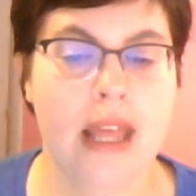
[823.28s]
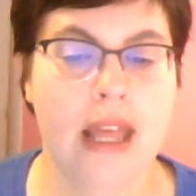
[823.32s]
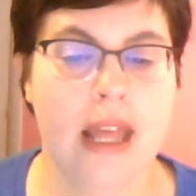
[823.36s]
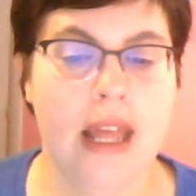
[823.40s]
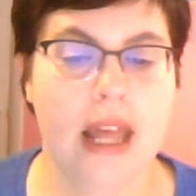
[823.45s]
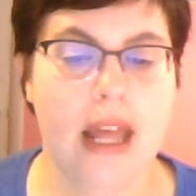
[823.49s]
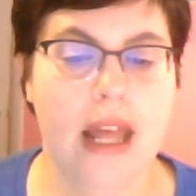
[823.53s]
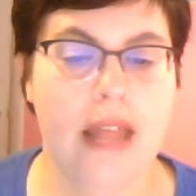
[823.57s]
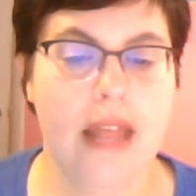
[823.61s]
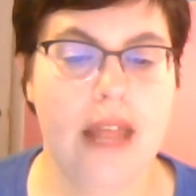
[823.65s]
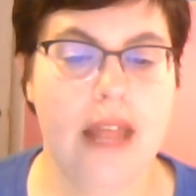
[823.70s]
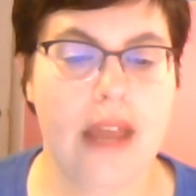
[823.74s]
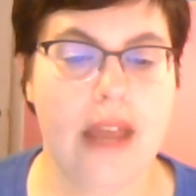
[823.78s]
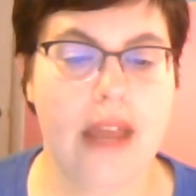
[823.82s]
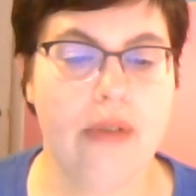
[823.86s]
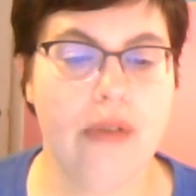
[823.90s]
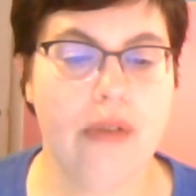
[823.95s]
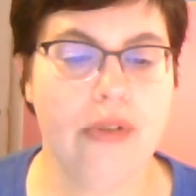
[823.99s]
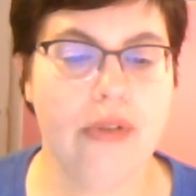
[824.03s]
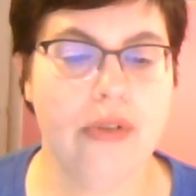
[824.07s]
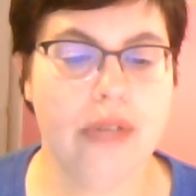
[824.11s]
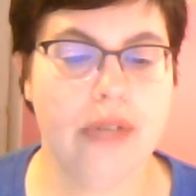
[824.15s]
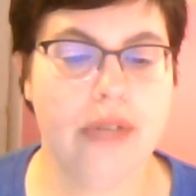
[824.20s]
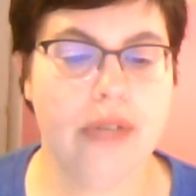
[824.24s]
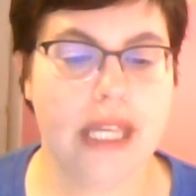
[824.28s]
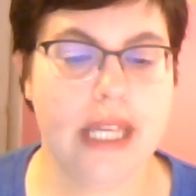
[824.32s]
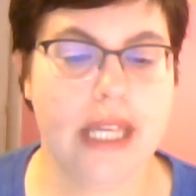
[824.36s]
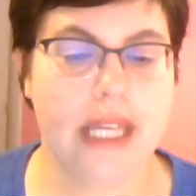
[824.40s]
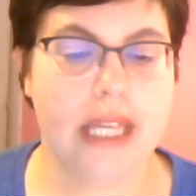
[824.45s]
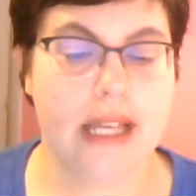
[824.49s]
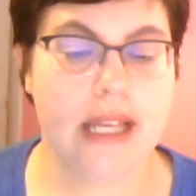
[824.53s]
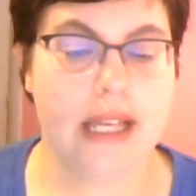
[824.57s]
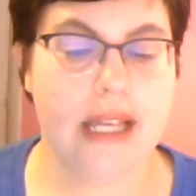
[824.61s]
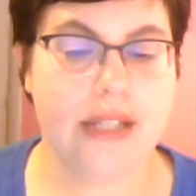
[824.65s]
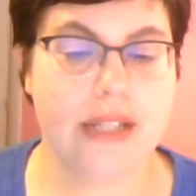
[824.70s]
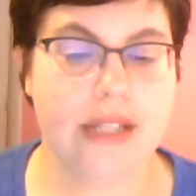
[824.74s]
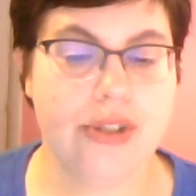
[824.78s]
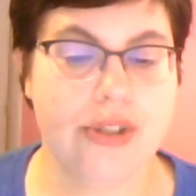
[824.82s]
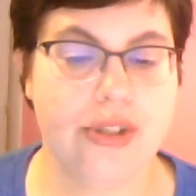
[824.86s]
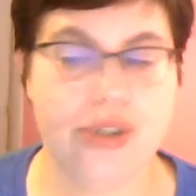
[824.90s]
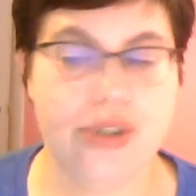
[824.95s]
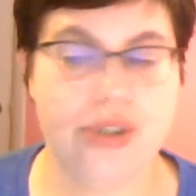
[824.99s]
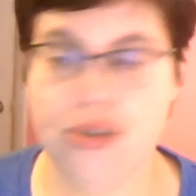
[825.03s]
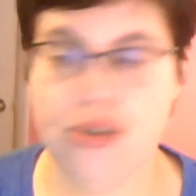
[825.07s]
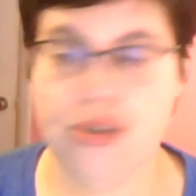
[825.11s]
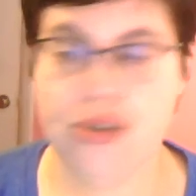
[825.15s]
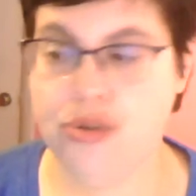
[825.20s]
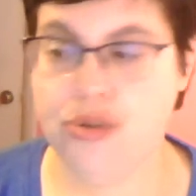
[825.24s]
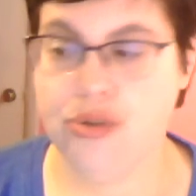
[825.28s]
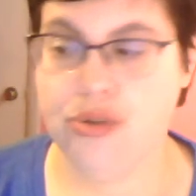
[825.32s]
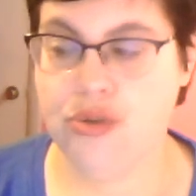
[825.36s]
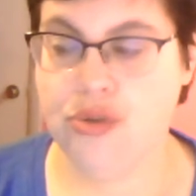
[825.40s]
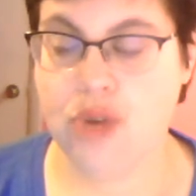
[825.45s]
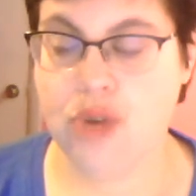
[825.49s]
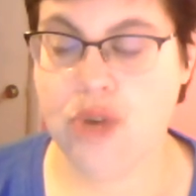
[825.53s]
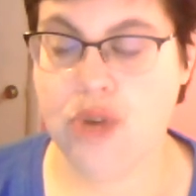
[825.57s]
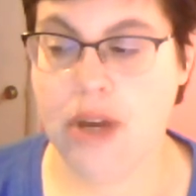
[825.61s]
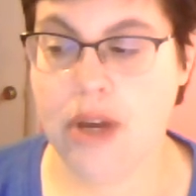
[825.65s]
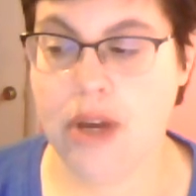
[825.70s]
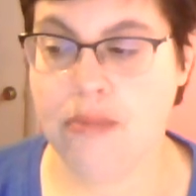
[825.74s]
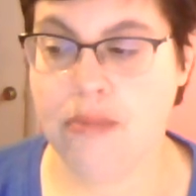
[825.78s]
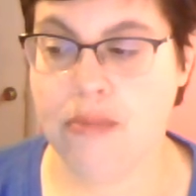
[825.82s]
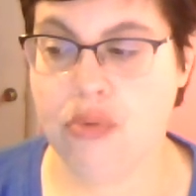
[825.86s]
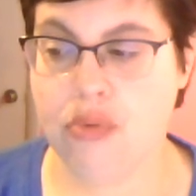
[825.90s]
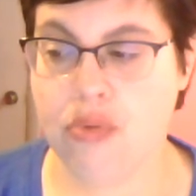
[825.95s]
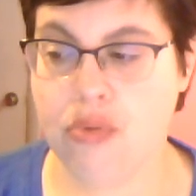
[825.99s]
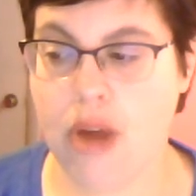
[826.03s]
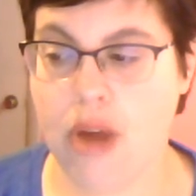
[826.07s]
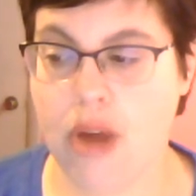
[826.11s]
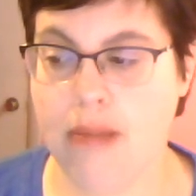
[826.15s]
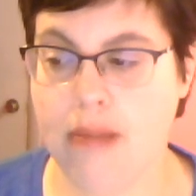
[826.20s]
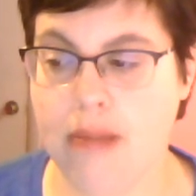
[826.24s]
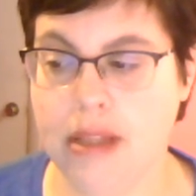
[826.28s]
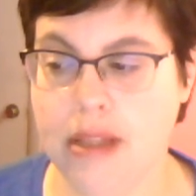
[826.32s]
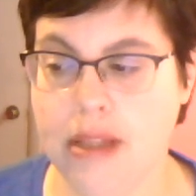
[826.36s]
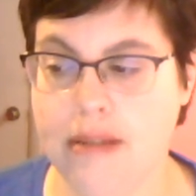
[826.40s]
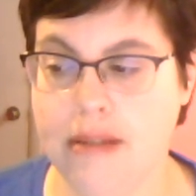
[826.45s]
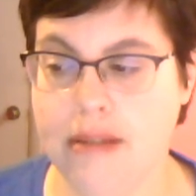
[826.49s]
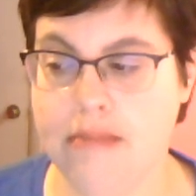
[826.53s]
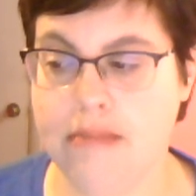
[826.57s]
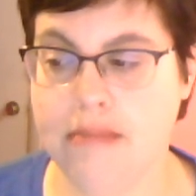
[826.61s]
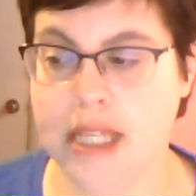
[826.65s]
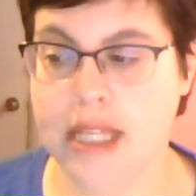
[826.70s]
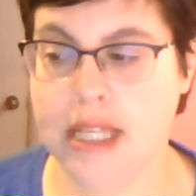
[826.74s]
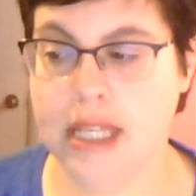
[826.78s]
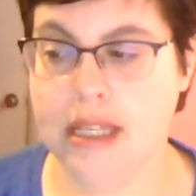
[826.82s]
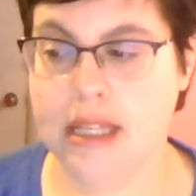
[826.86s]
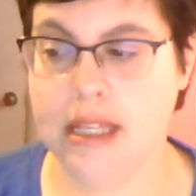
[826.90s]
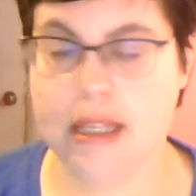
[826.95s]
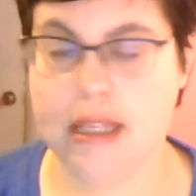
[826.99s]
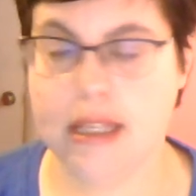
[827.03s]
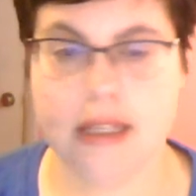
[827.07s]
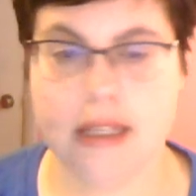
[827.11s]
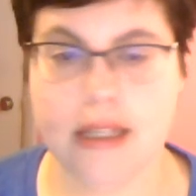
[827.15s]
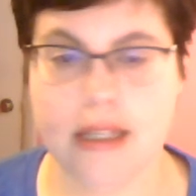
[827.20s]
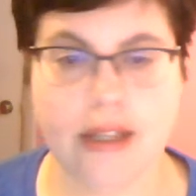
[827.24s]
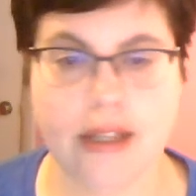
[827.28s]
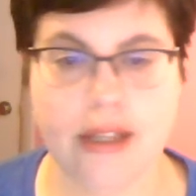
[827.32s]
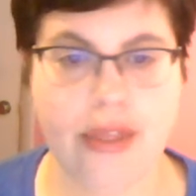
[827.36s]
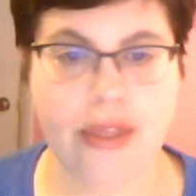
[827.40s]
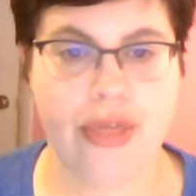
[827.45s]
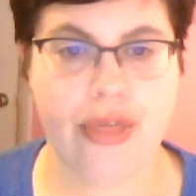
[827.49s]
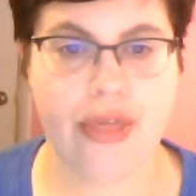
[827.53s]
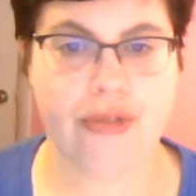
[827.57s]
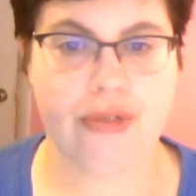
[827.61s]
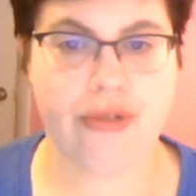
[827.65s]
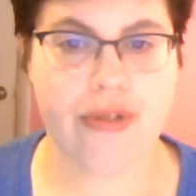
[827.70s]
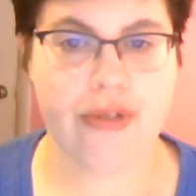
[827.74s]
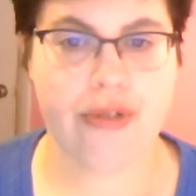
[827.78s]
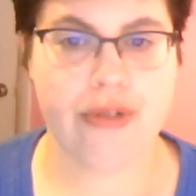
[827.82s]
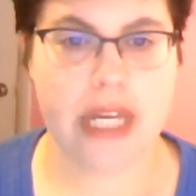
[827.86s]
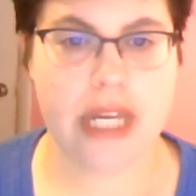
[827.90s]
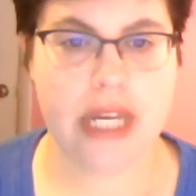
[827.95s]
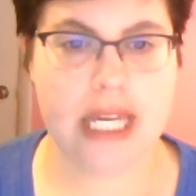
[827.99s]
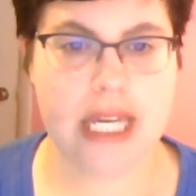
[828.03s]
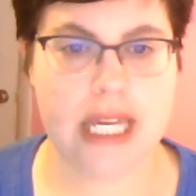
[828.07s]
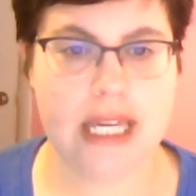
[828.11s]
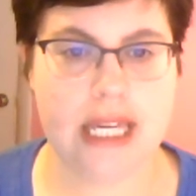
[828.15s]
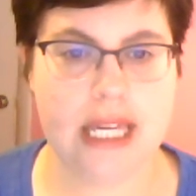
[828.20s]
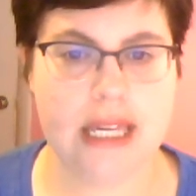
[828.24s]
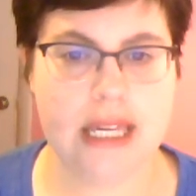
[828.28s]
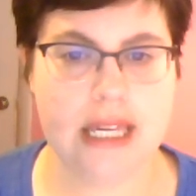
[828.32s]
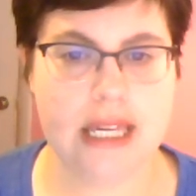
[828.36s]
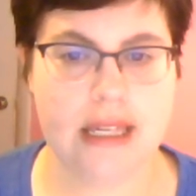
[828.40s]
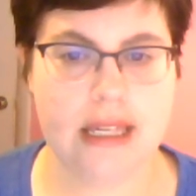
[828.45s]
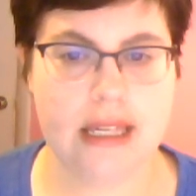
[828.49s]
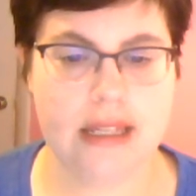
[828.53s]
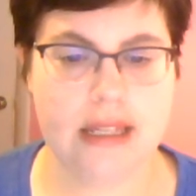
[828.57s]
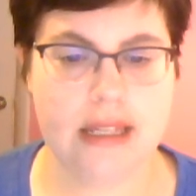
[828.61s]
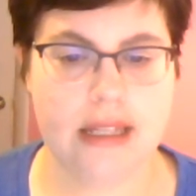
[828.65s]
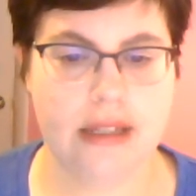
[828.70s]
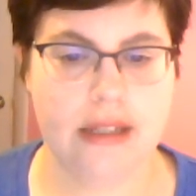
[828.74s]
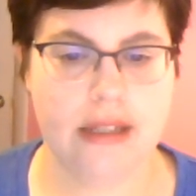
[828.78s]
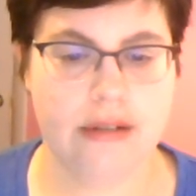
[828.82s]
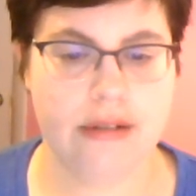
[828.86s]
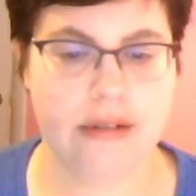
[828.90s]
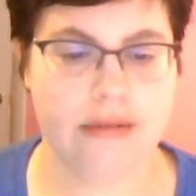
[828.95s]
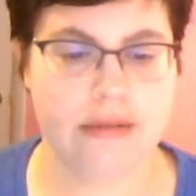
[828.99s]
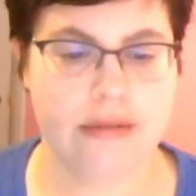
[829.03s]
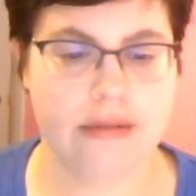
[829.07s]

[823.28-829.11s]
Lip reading: And that will get us to problem 3. No.